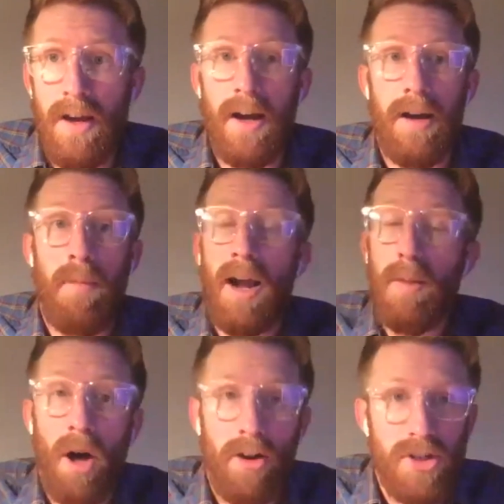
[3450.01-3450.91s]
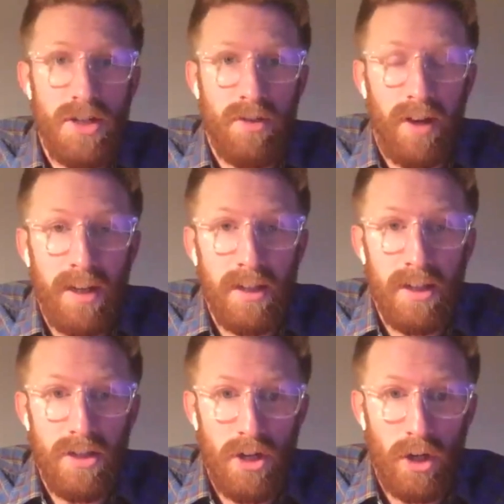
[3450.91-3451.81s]
My apologies if I didn't
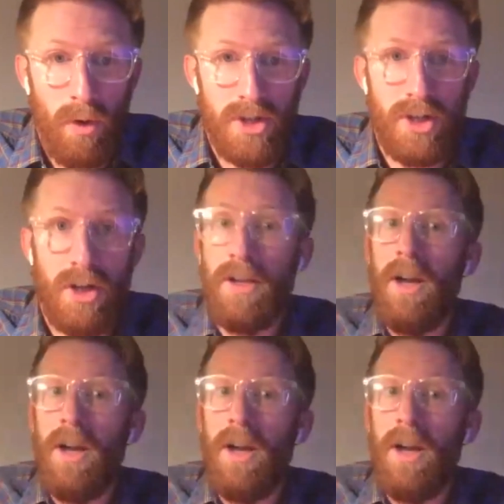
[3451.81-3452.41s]
get to your question.